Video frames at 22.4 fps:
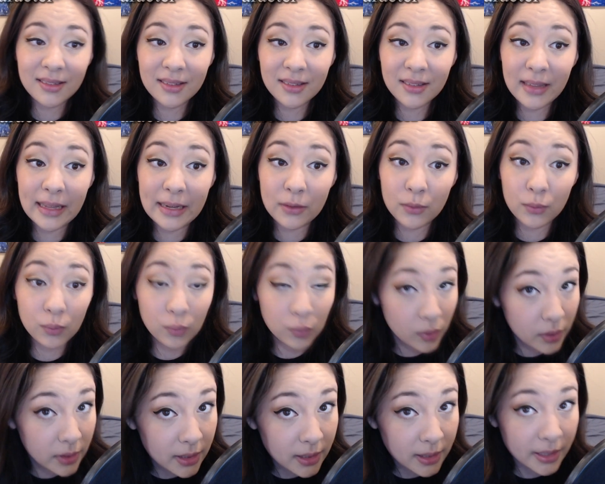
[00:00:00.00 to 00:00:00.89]
like
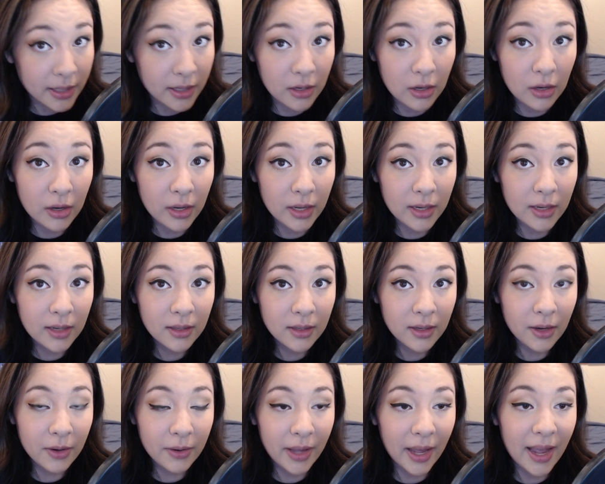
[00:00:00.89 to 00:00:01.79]
really good,
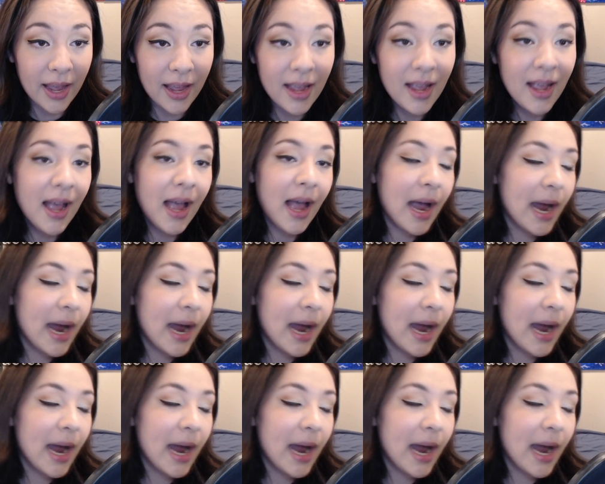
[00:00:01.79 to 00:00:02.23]
okay?